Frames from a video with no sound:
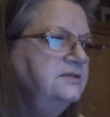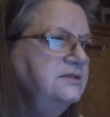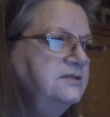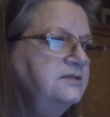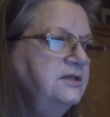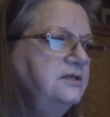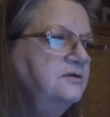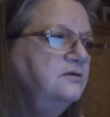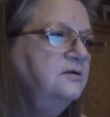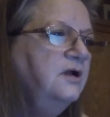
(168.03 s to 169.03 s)
Since
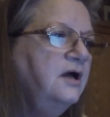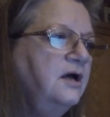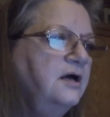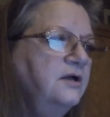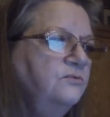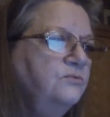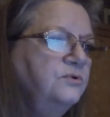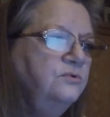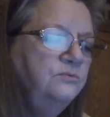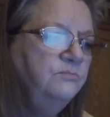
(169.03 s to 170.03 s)
neither I
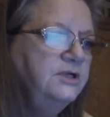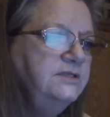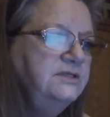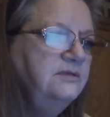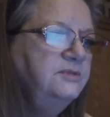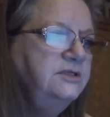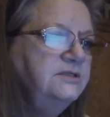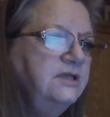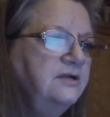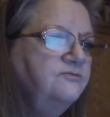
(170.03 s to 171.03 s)
nor my
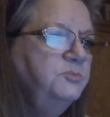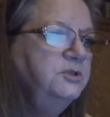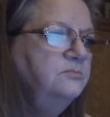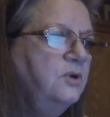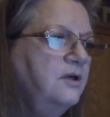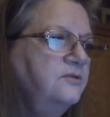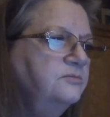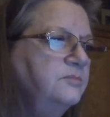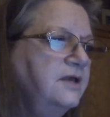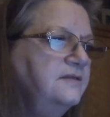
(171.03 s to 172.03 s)
siblings had ever been
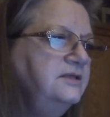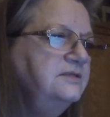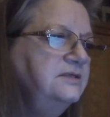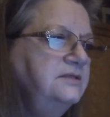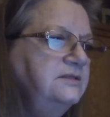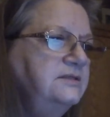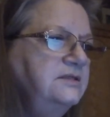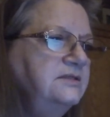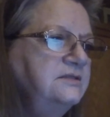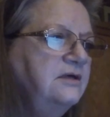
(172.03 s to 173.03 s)
bothered by these
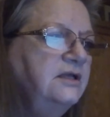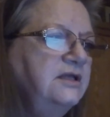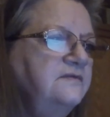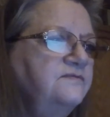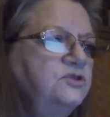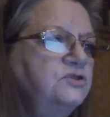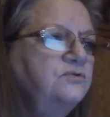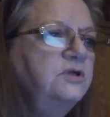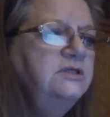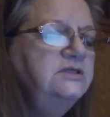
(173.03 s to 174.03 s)
entities, not even
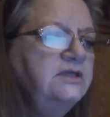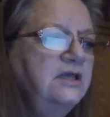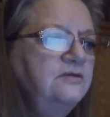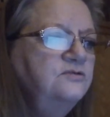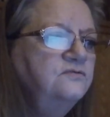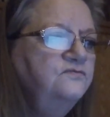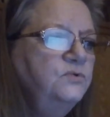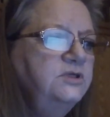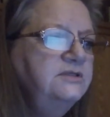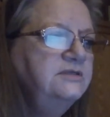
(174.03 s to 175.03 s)
strange sounds or
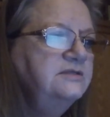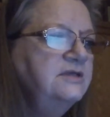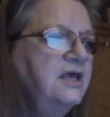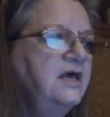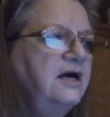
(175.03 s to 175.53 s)
voices,